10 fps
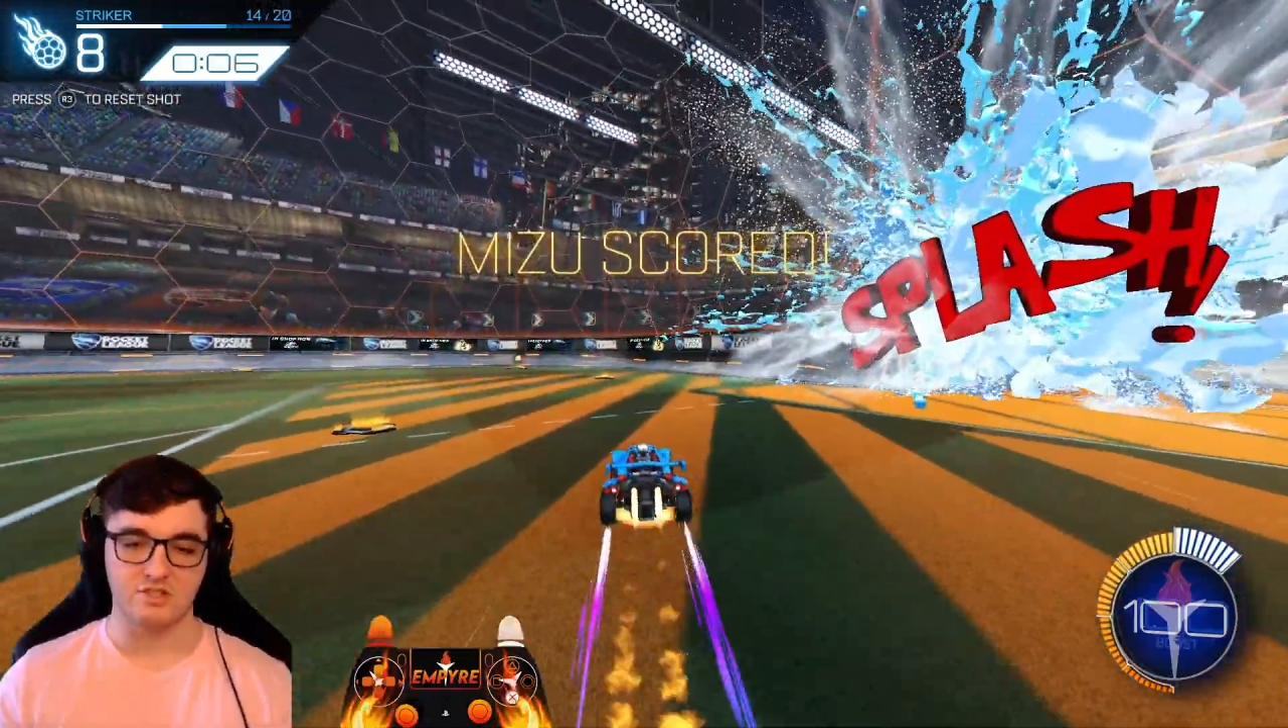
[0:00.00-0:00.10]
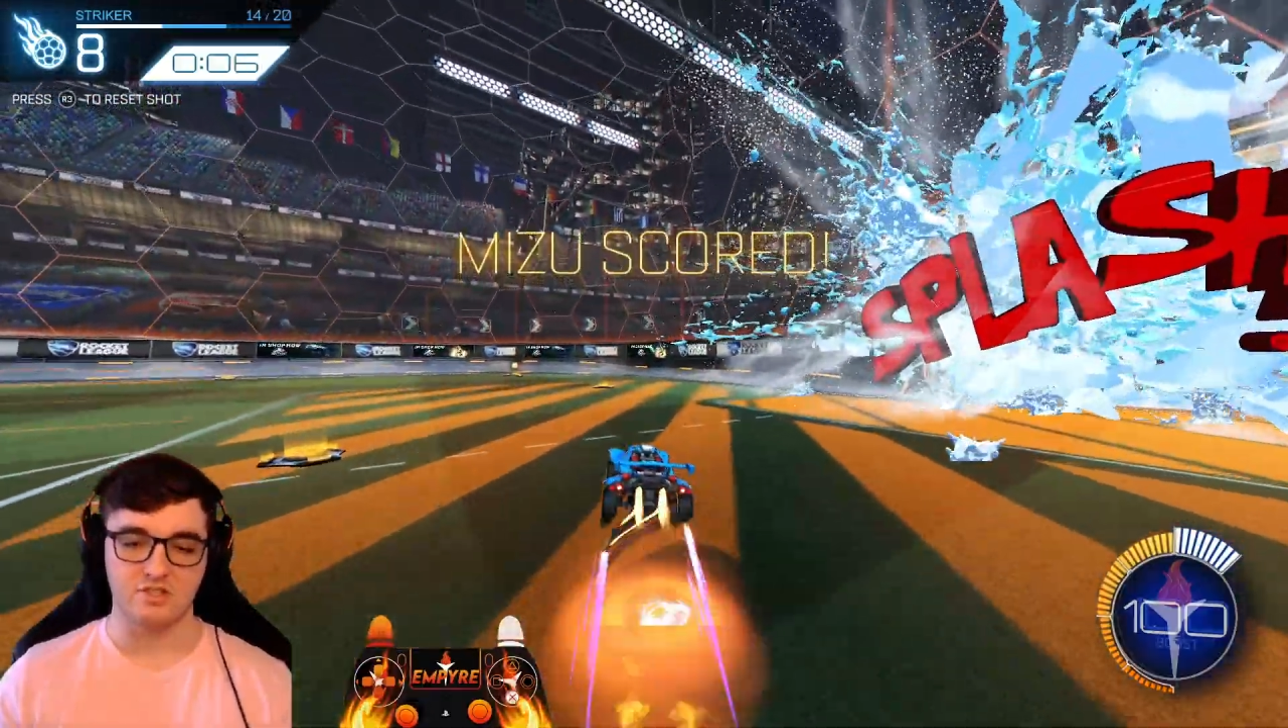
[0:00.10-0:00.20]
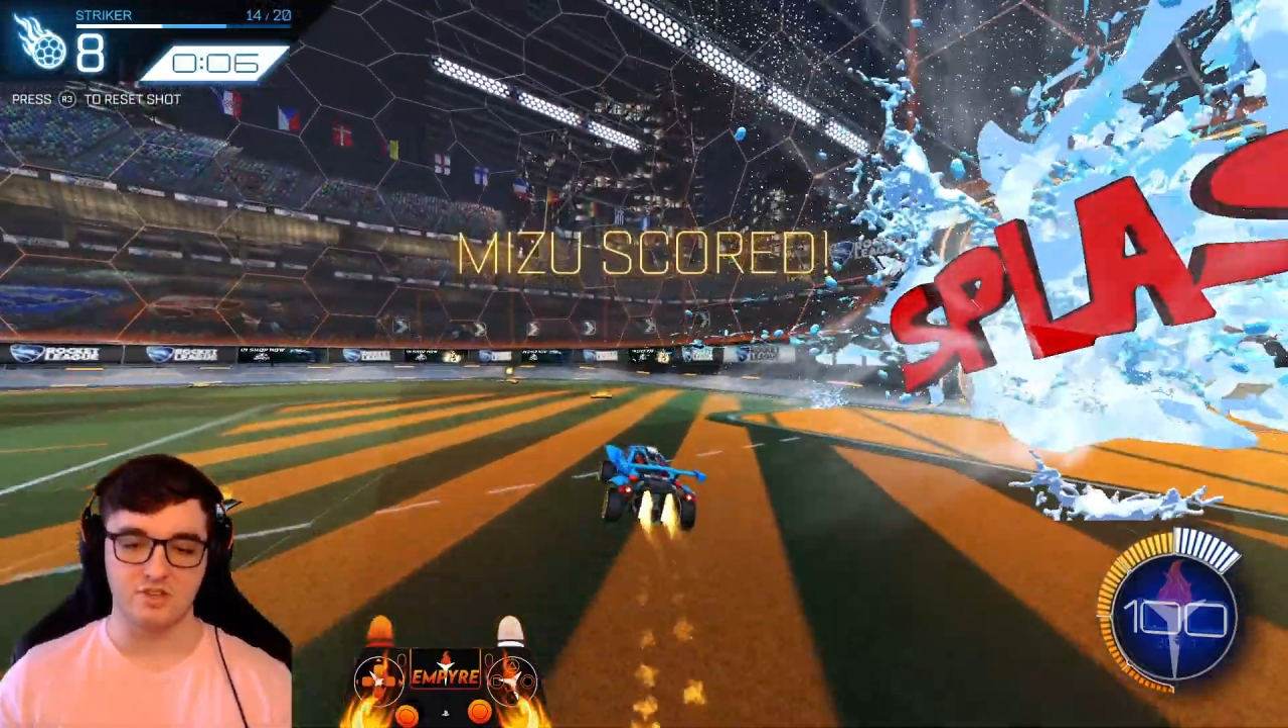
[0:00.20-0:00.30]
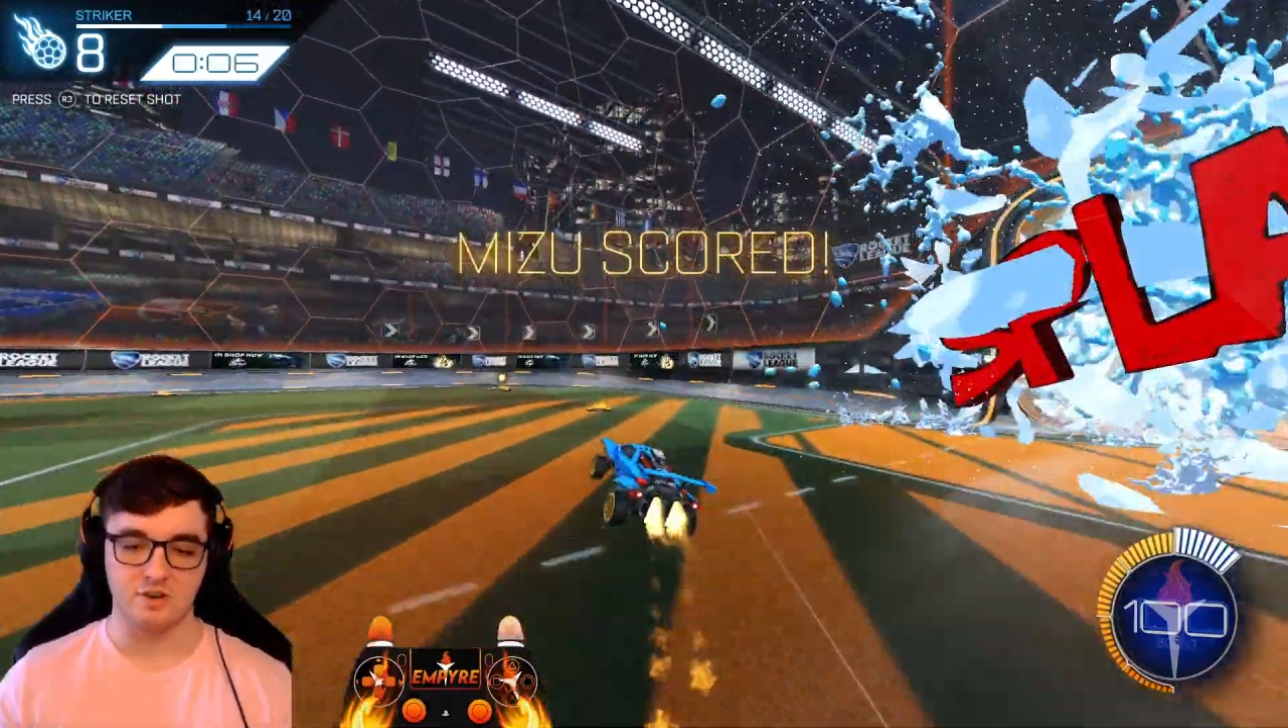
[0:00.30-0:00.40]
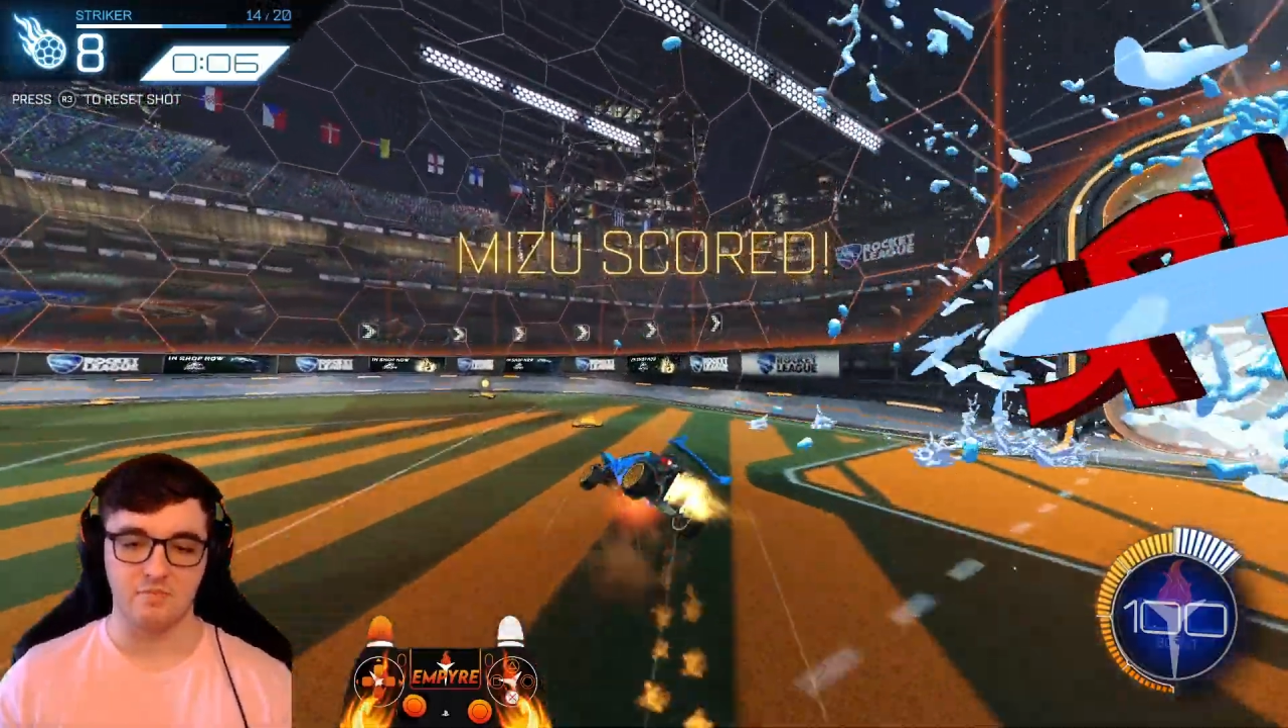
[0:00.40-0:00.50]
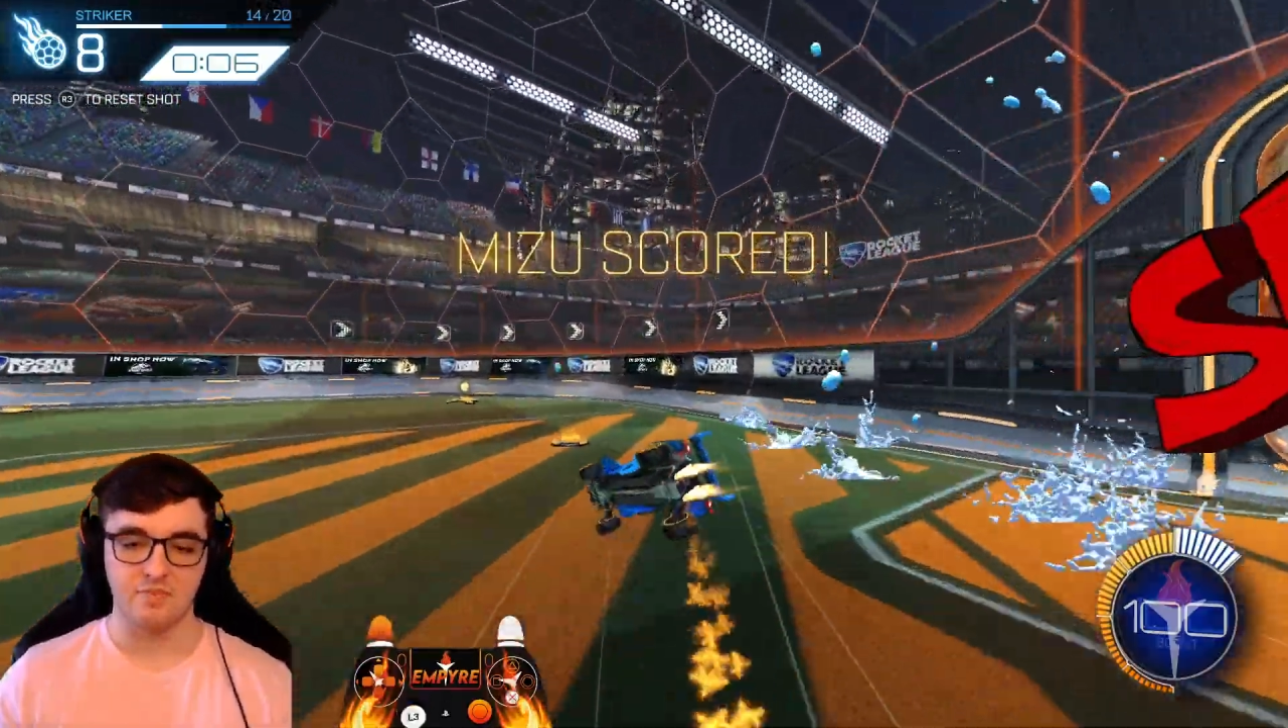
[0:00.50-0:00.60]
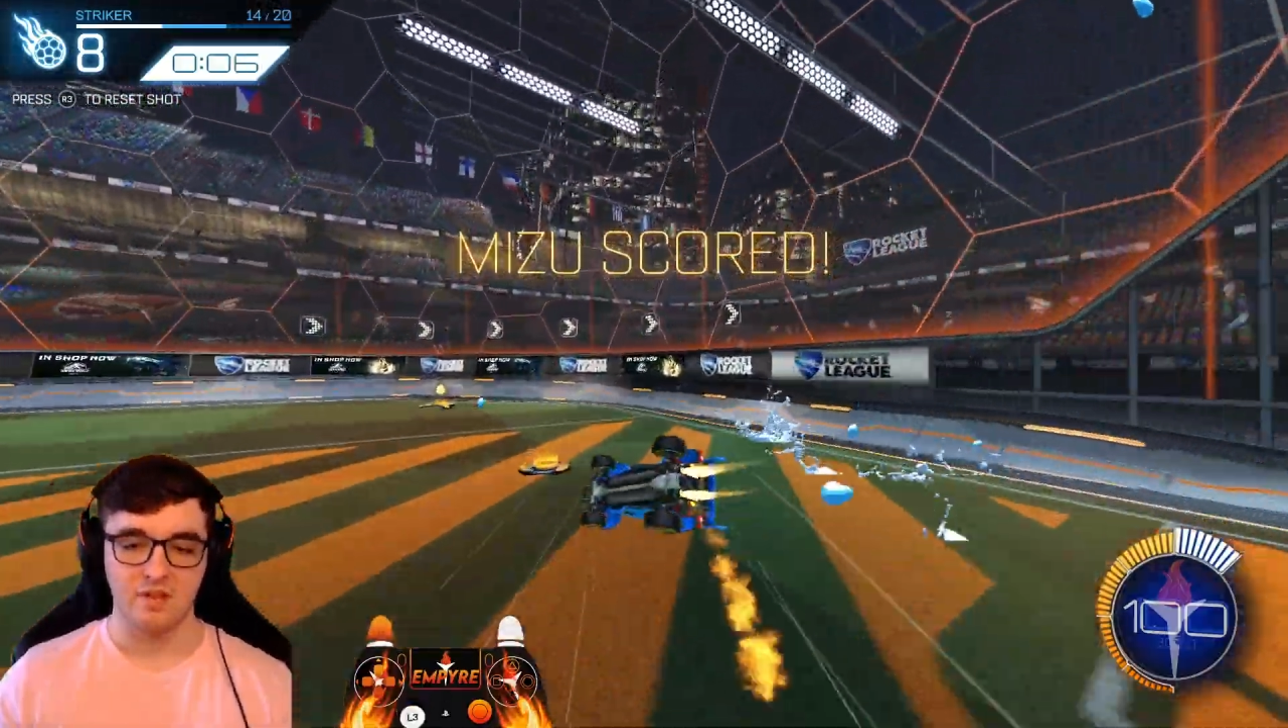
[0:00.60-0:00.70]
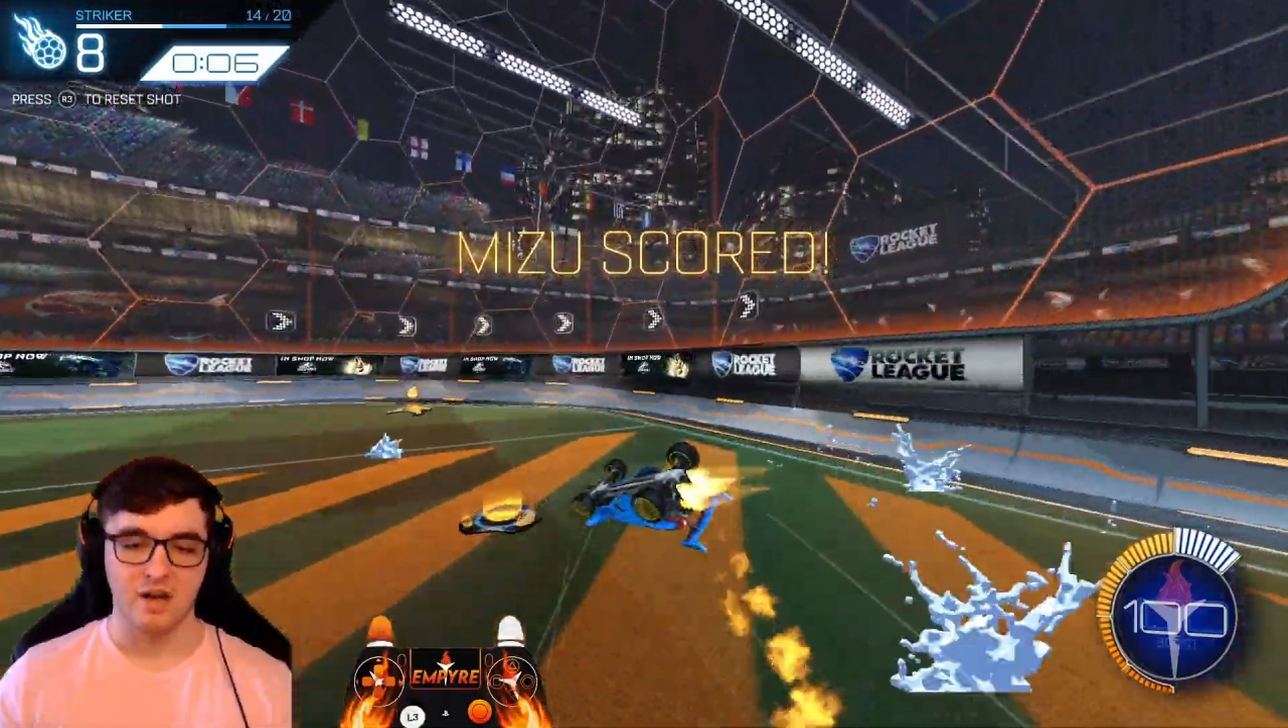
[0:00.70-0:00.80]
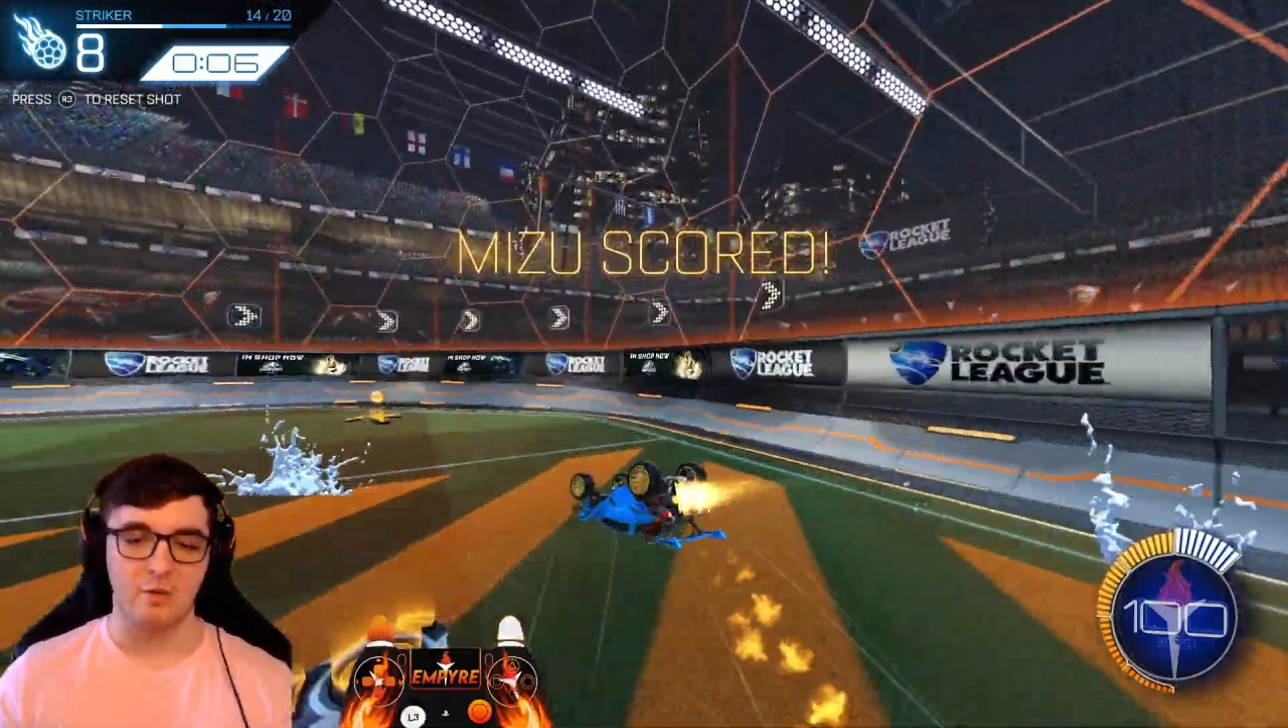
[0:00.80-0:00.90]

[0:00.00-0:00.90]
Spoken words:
So I